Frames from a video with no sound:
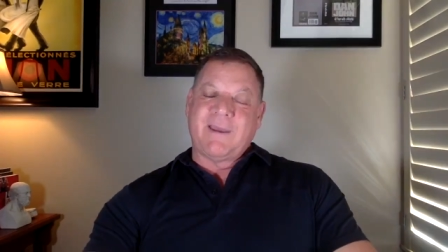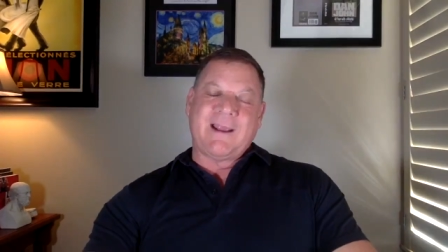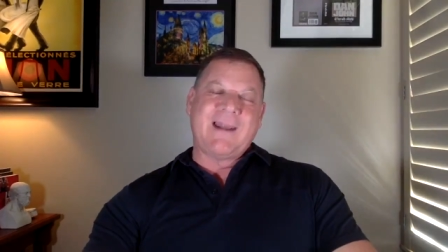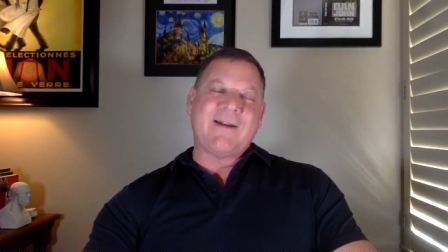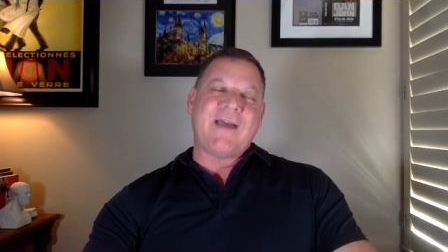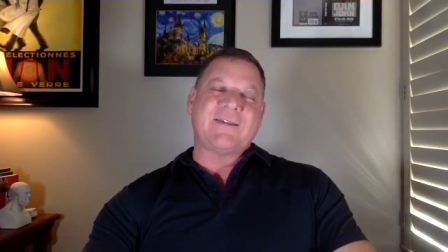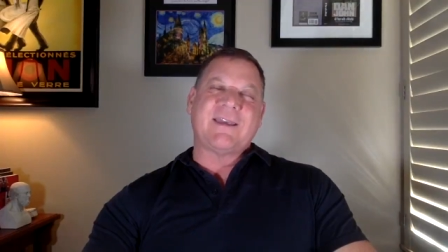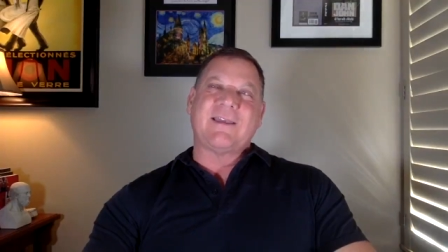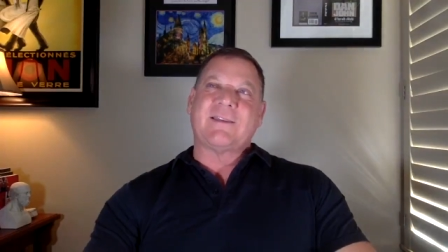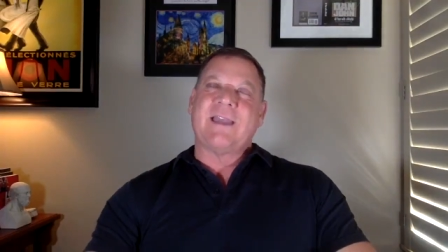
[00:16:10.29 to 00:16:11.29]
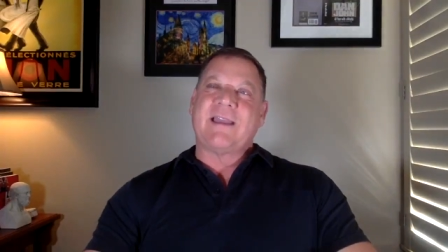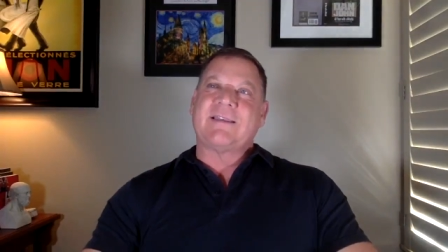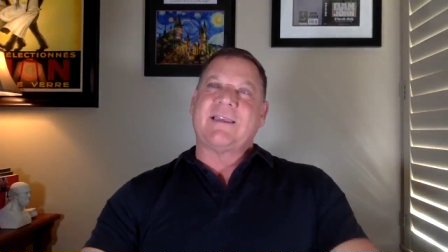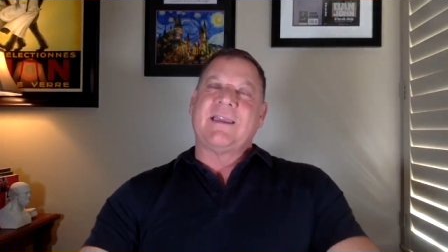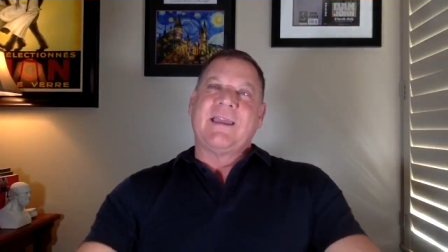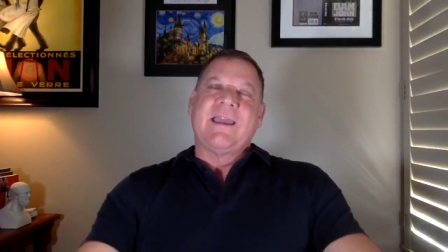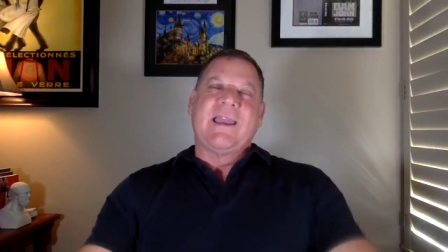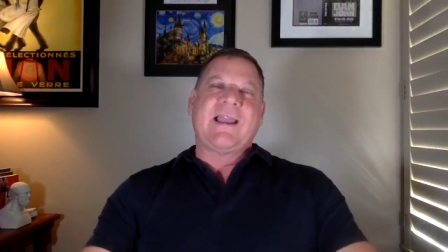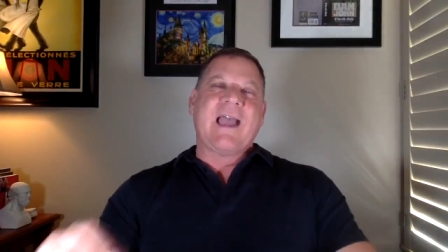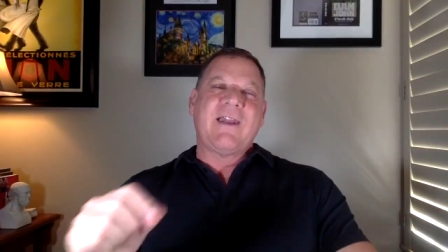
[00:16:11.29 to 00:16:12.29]
I don't know how to say this nicely.
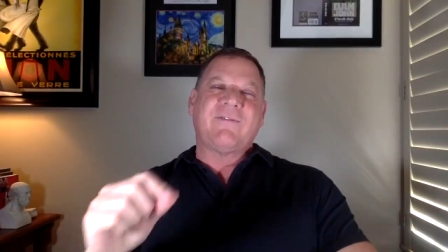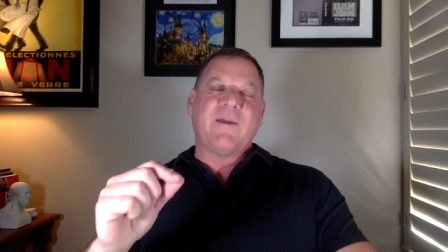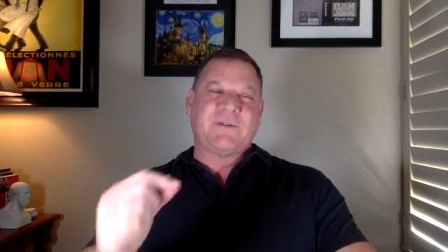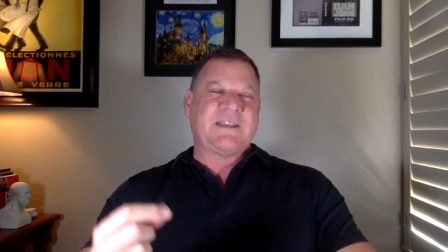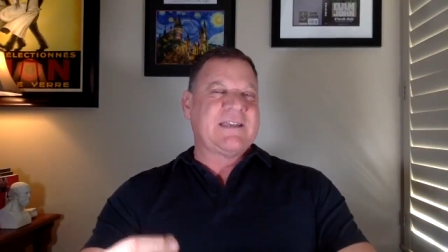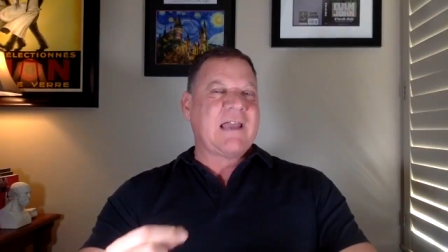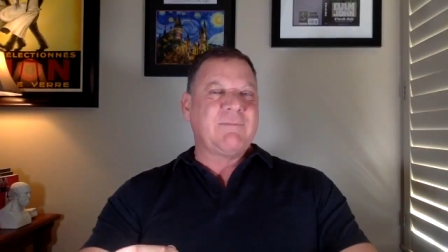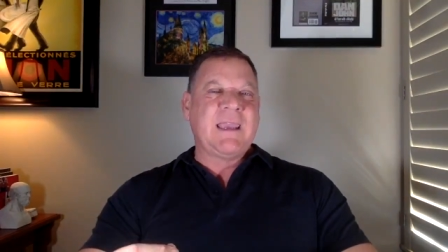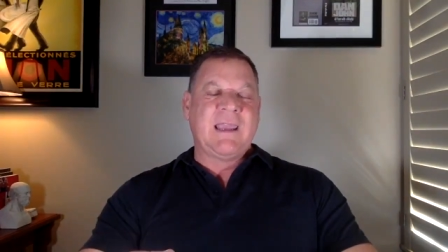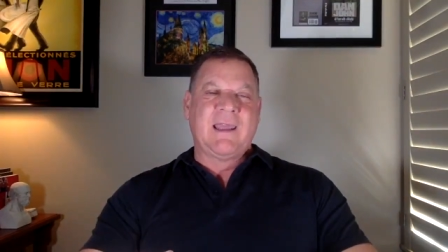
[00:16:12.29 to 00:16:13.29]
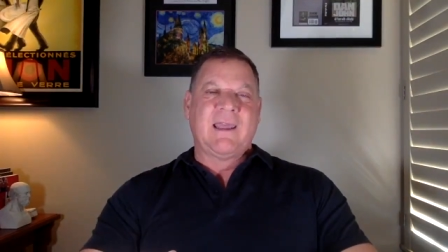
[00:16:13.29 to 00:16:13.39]
It kind of upset me,